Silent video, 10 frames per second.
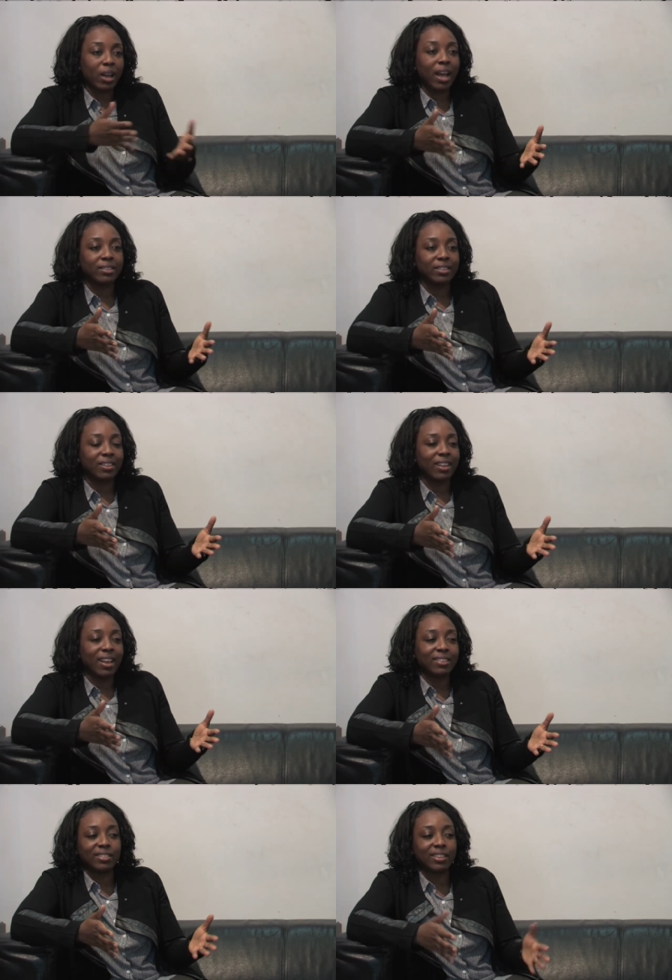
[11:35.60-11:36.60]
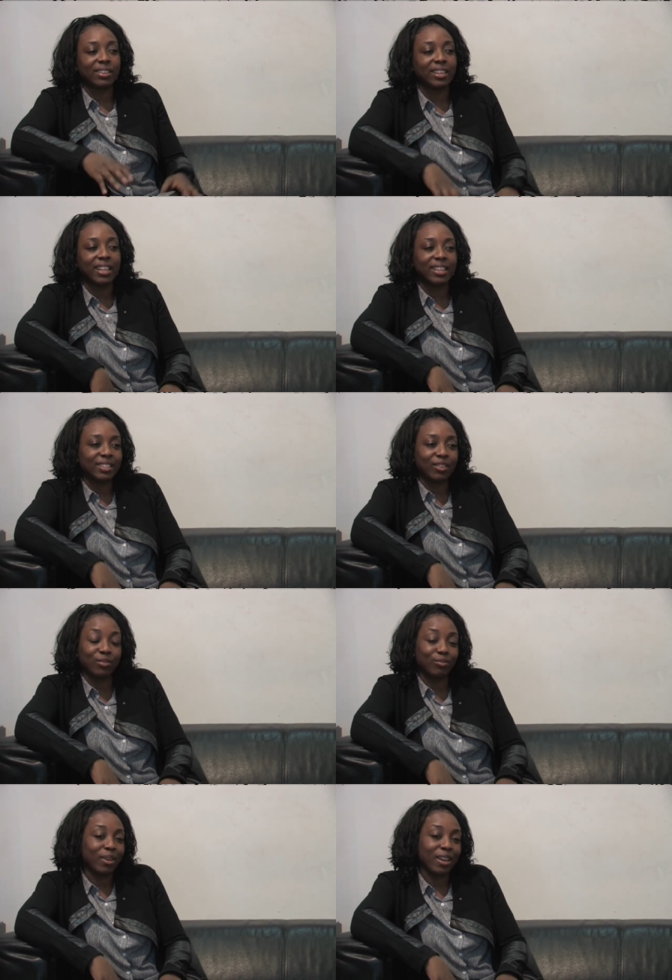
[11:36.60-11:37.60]
as a collective,
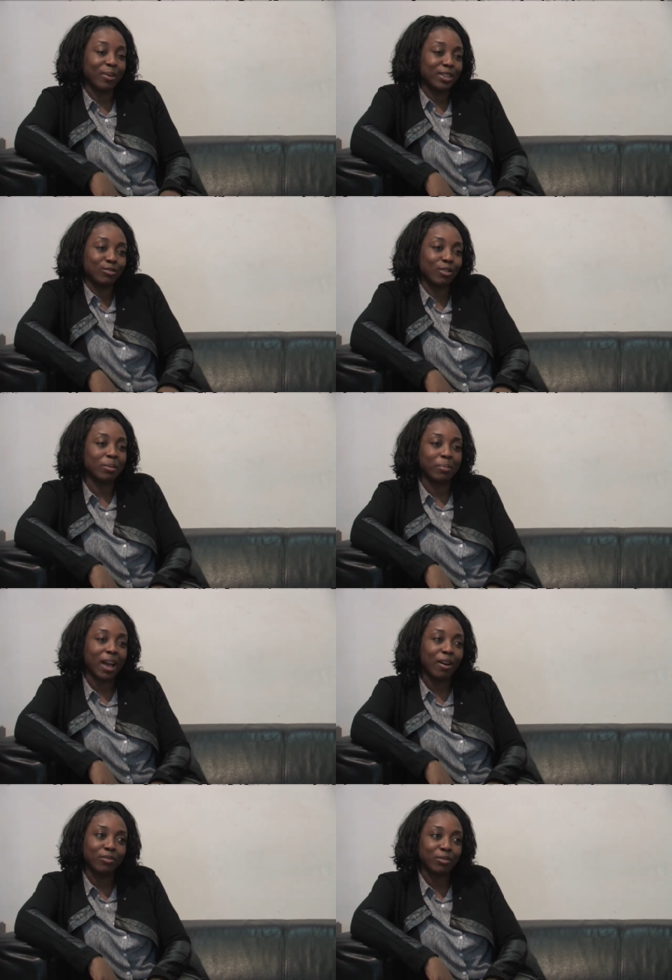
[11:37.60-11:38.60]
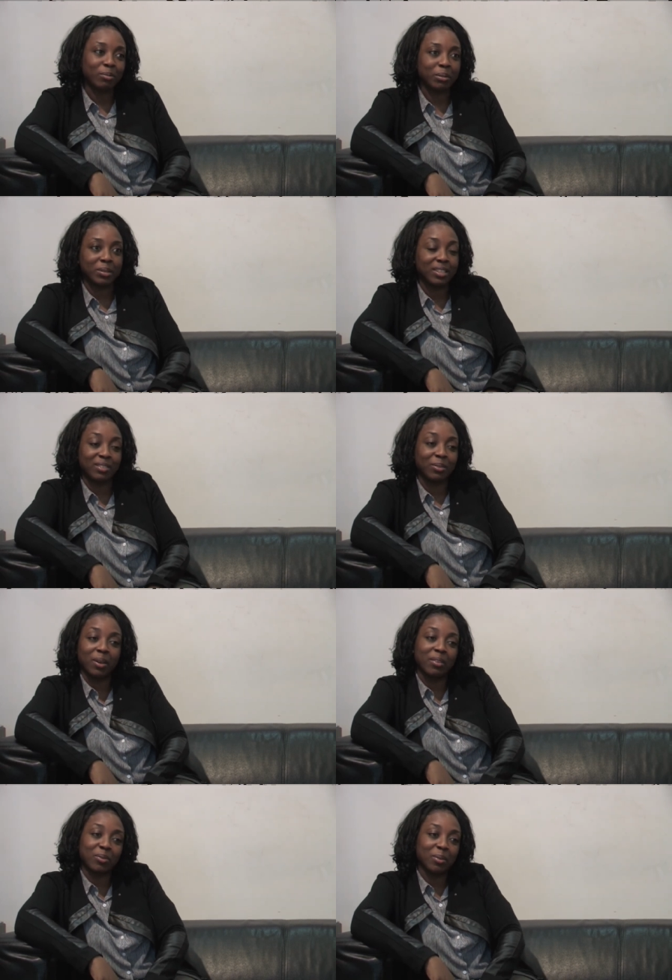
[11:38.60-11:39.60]
we're strong and powerful and we can do
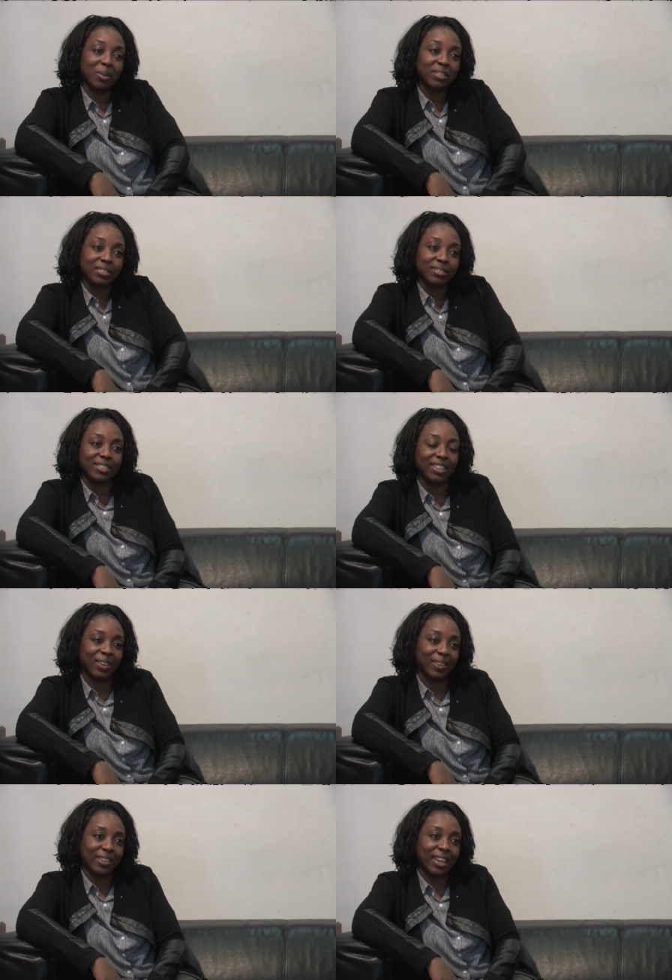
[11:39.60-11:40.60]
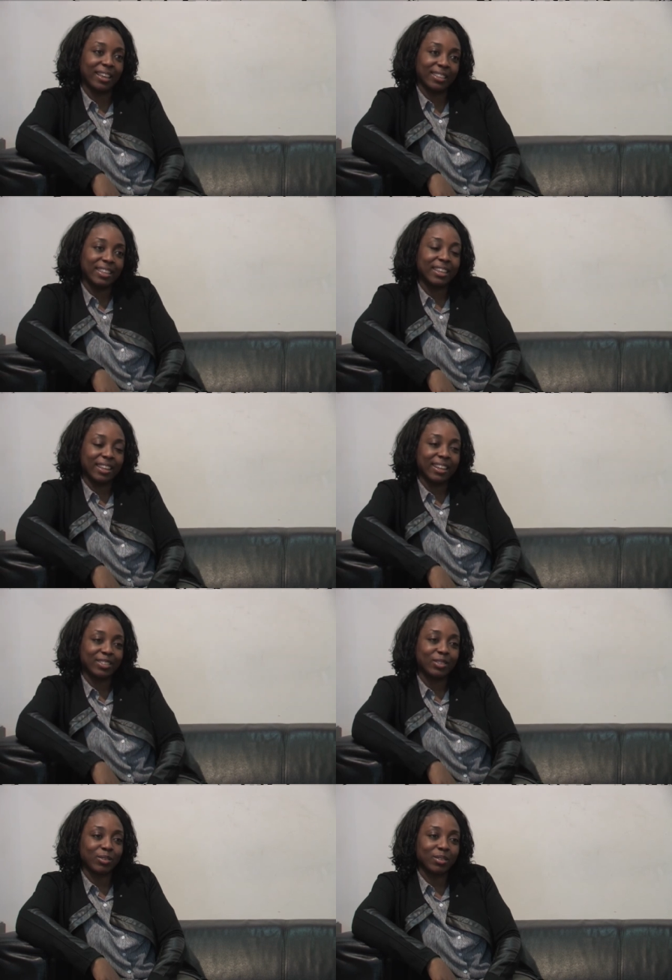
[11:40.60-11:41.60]
whatever we want. So yeah, I
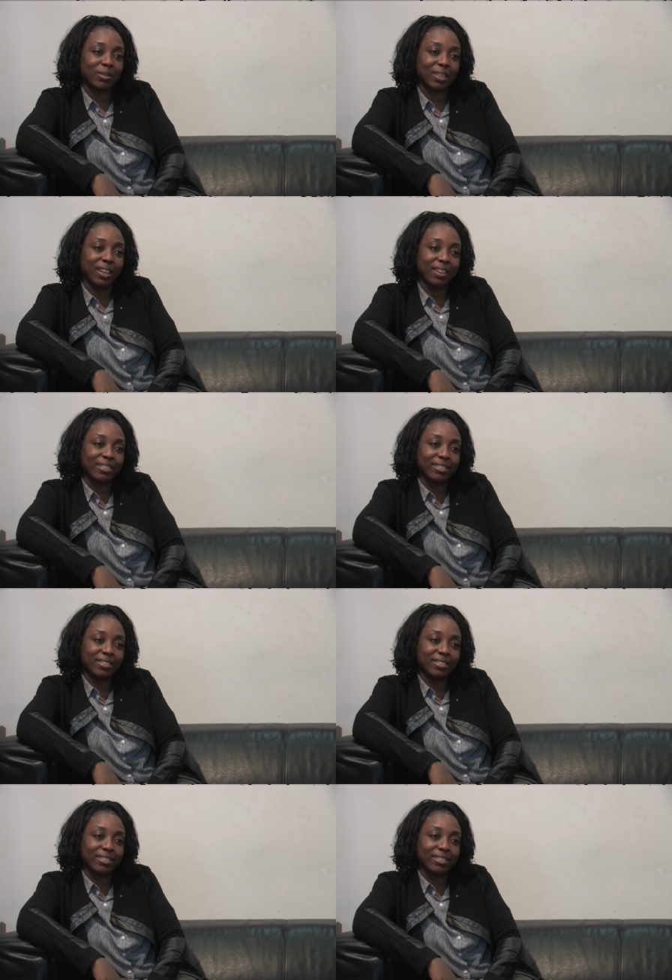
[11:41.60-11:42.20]
do agree with that.